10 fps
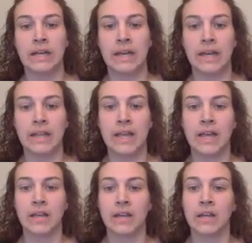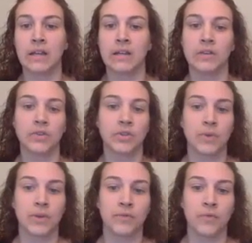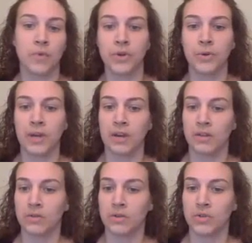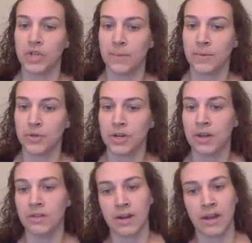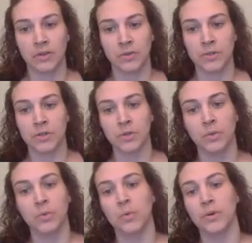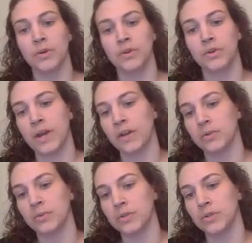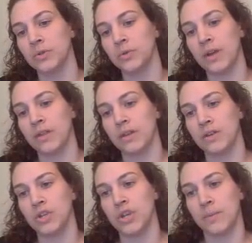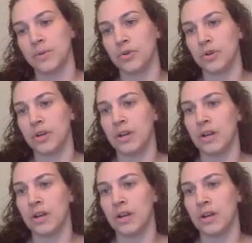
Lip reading: And then in years 3 and 4, you can either do geometry and then algebra 2, or you can do algebra 2 and then geometry.